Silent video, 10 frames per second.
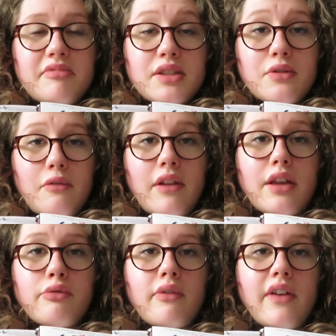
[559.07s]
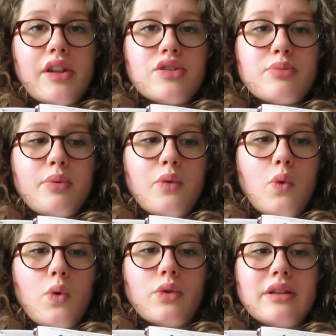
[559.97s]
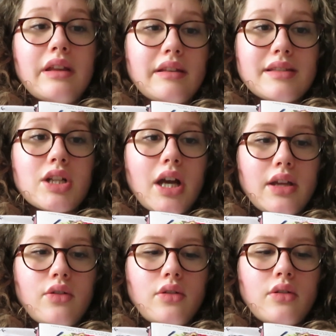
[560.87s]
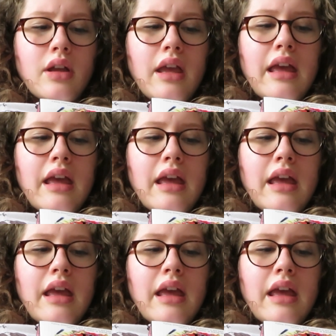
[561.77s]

sort of like revenge porn style,